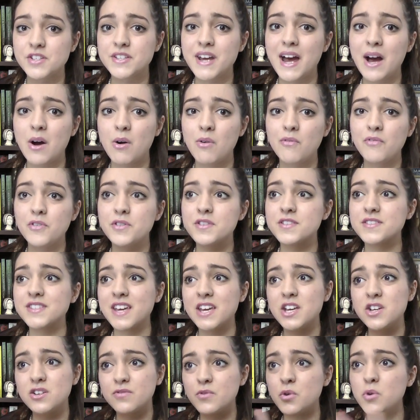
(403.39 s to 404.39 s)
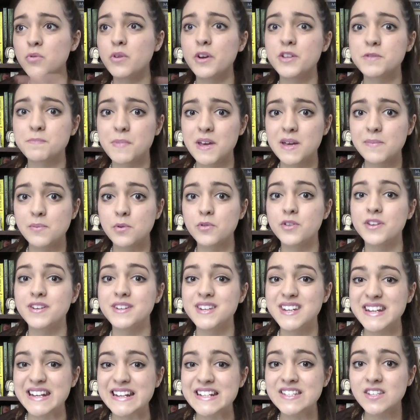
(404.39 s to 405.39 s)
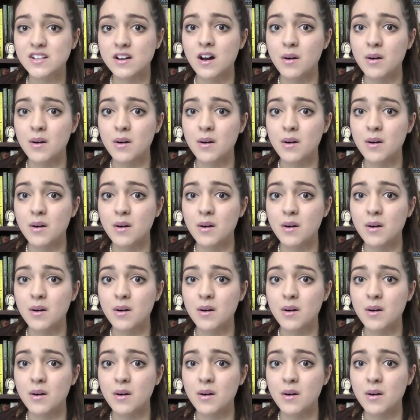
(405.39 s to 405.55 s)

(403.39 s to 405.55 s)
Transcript: doubt for the sake of all those people that need to